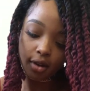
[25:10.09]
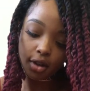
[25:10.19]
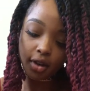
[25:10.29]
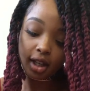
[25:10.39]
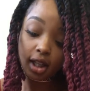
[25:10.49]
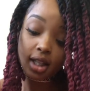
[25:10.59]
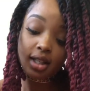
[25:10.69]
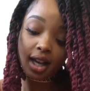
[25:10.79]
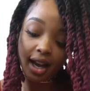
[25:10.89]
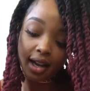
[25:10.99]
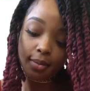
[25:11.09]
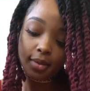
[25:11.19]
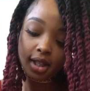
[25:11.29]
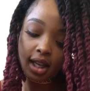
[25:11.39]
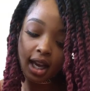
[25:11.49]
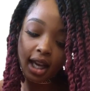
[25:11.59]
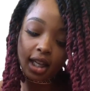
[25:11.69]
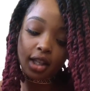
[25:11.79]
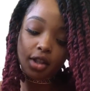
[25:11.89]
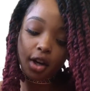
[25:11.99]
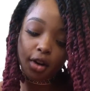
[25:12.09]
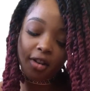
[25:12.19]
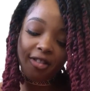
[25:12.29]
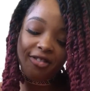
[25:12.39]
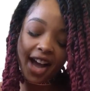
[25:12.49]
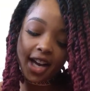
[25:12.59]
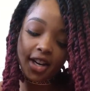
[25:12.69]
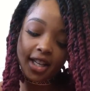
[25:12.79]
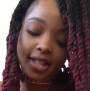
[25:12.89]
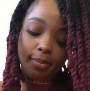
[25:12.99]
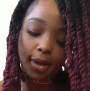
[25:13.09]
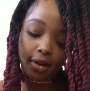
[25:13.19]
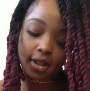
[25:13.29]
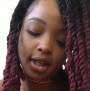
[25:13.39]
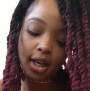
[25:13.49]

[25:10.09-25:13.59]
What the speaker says: During these times, an internal fire is built